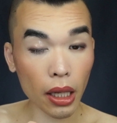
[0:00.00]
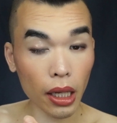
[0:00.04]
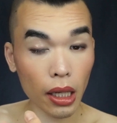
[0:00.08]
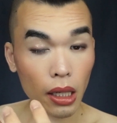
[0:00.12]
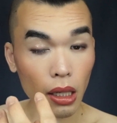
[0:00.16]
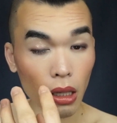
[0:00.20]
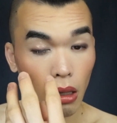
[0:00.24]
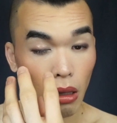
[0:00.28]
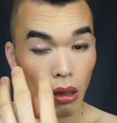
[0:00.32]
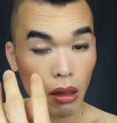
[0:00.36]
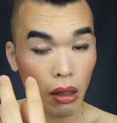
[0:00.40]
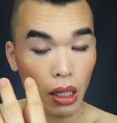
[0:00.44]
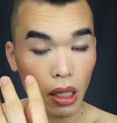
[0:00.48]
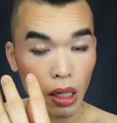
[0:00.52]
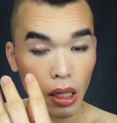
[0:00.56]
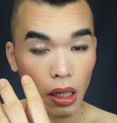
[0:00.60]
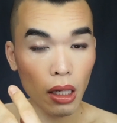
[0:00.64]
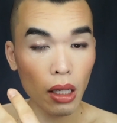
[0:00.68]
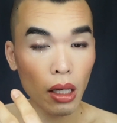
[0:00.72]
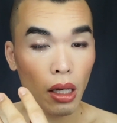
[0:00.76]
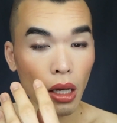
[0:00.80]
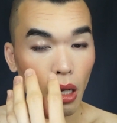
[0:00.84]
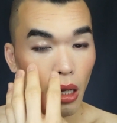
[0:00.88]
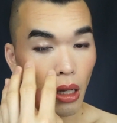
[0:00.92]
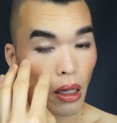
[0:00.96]
like thick
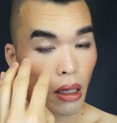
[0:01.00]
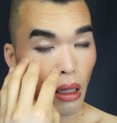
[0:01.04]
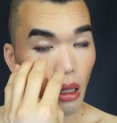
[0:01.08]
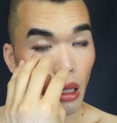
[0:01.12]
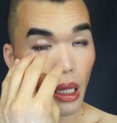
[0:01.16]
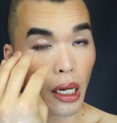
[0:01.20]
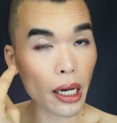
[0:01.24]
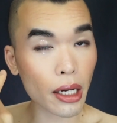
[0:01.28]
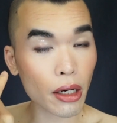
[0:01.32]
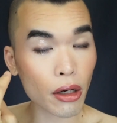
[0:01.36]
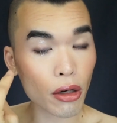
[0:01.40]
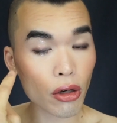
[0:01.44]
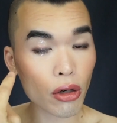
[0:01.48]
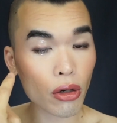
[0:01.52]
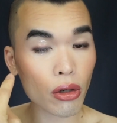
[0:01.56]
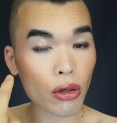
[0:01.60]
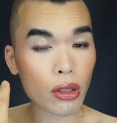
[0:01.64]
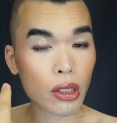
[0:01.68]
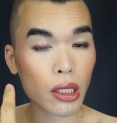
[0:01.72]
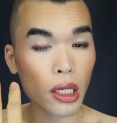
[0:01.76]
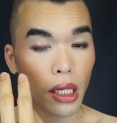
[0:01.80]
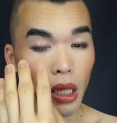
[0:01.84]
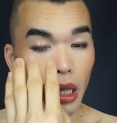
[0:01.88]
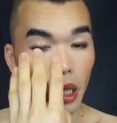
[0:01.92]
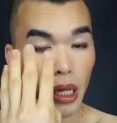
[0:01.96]

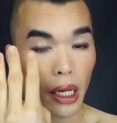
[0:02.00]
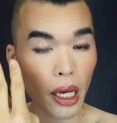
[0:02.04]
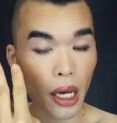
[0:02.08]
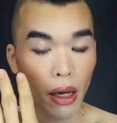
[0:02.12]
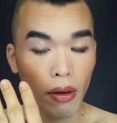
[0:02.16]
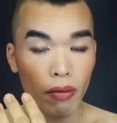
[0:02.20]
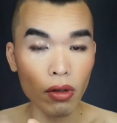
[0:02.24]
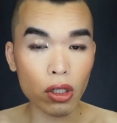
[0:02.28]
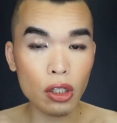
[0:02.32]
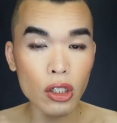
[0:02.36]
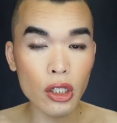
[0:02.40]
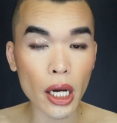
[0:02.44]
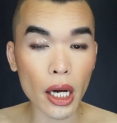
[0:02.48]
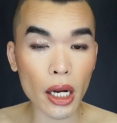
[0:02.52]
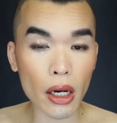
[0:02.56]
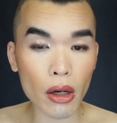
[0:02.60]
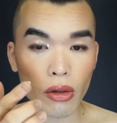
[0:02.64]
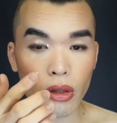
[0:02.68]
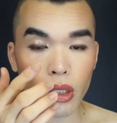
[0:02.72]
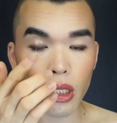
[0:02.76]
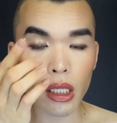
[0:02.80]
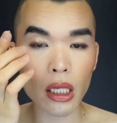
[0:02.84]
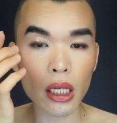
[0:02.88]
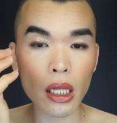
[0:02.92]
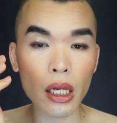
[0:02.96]
liners and like heavy
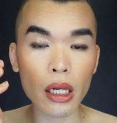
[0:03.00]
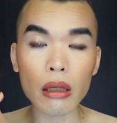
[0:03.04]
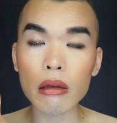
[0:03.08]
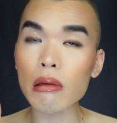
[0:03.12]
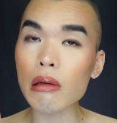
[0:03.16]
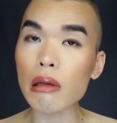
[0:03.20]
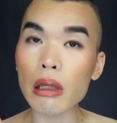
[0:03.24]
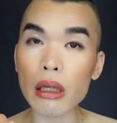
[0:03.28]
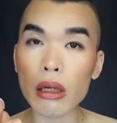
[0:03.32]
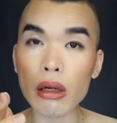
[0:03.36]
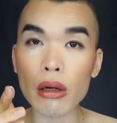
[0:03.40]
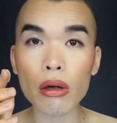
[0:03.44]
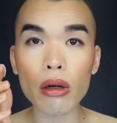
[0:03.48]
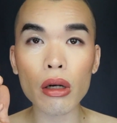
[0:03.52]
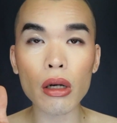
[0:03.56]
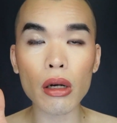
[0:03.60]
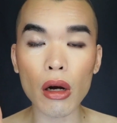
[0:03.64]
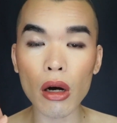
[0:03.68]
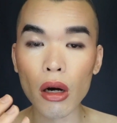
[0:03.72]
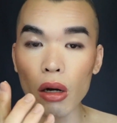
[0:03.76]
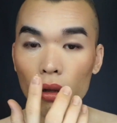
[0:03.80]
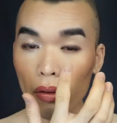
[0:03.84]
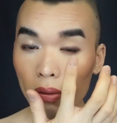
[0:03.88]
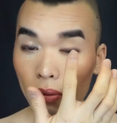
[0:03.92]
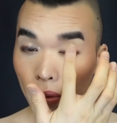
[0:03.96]
shadows and like glitter and
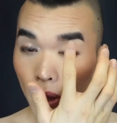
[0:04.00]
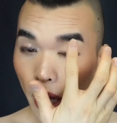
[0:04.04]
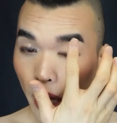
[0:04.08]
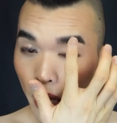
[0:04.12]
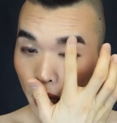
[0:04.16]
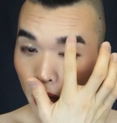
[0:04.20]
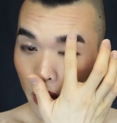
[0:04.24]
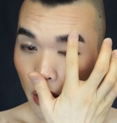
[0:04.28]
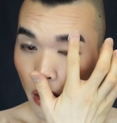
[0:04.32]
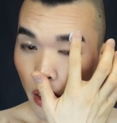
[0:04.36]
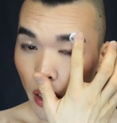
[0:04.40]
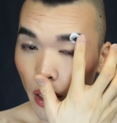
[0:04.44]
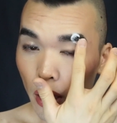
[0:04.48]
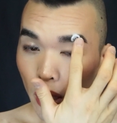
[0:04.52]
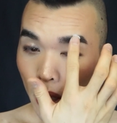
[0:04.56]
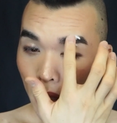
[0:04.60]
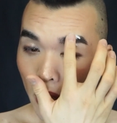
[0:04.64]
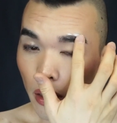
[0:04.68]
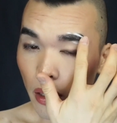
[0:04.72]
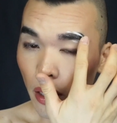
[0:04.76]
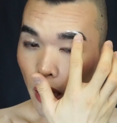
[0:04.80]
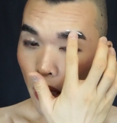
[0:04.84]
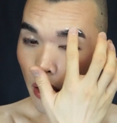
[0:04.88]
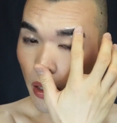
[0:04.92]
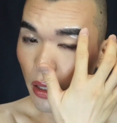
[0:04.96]
all of that,
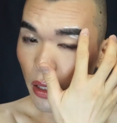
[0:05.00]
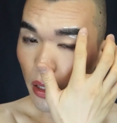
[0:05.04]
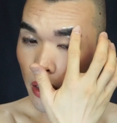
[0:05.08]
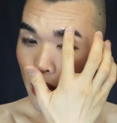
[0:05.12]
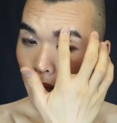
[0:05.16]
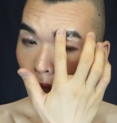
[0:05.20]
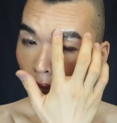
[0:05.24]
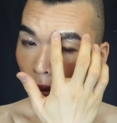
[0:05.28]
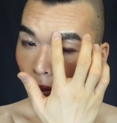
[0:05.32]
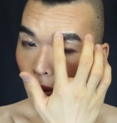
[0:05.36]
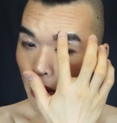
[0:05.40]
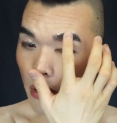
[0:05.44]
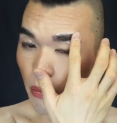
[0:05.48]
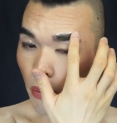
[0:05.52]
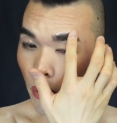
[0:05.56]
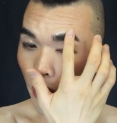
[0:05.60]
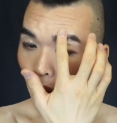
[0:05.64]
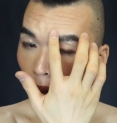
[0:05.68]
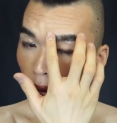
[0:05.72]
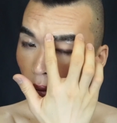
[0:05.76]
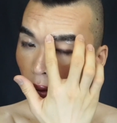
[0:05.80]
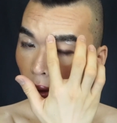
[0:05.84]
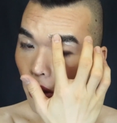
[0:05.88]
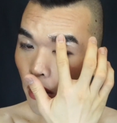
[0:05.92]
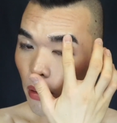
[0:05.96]
then this set is
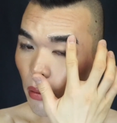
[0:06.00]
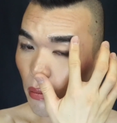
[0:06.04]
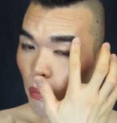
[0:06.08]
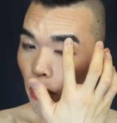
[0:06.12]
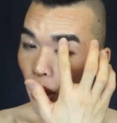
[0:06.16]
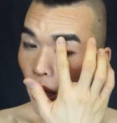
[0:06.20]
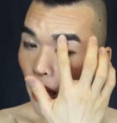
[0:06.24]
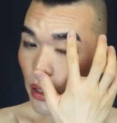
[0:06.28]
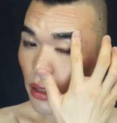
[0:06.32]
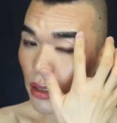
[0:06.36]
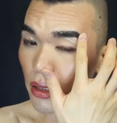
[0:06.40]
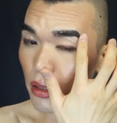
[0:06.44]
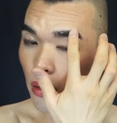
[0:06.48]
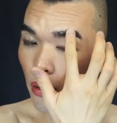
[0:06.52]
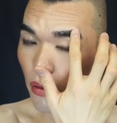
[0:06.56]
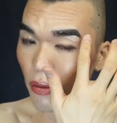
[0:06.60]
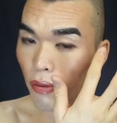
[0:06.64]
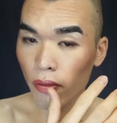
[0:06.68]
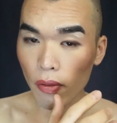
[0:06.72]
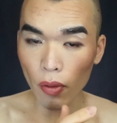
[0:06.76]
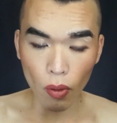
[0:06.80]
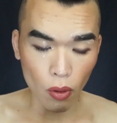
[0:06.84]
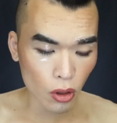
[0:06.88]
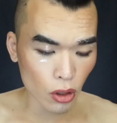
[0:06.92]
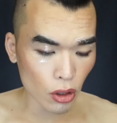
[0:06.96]
probably the best
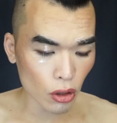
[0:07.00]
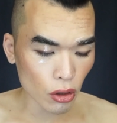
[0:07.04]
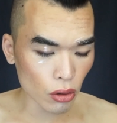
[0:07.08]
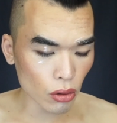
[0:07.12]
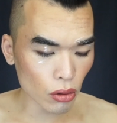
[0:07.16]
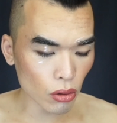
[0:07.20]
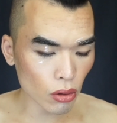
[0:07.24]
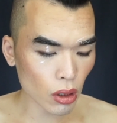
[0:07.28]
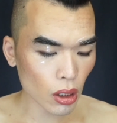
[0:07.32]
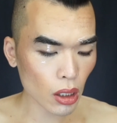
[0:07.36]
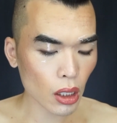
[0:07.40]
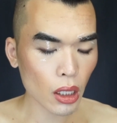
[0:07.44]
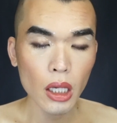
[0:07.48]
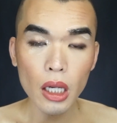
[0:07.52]
for you.